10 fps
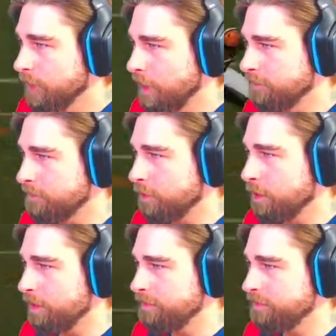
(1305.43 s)
Let's just do
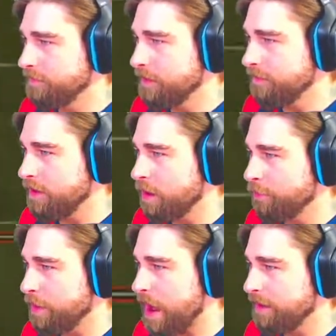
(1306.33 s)
it. Let's just give it a little
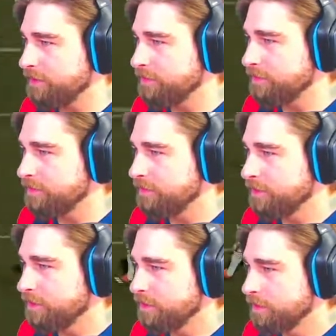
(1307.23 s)
practice.
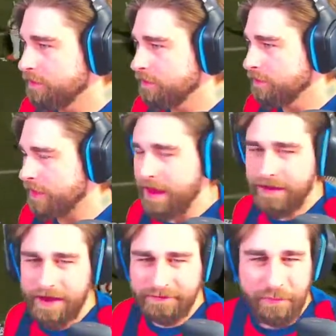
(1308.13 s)
Look at that.
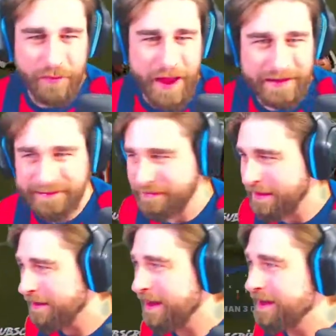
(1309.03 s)
Nice little practice
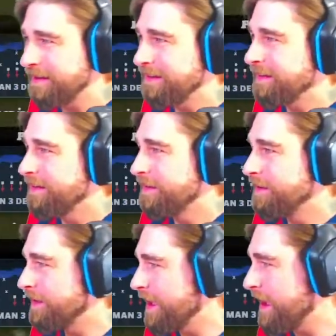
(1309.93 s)
there, right?
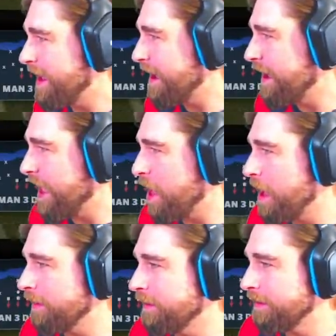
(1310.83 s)
Can't end on a hell.
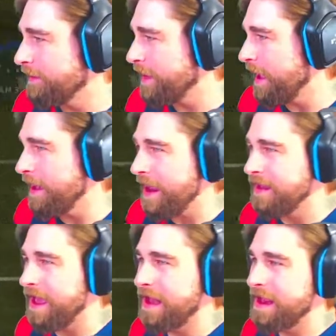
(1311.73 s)
Can't
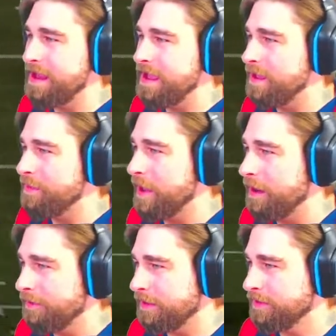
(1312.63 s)
end on a, uh, a
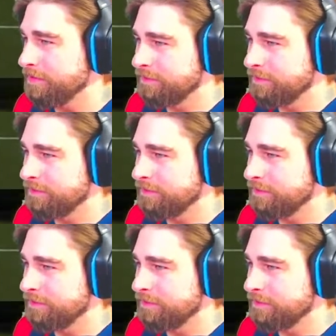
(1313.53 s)
penalty.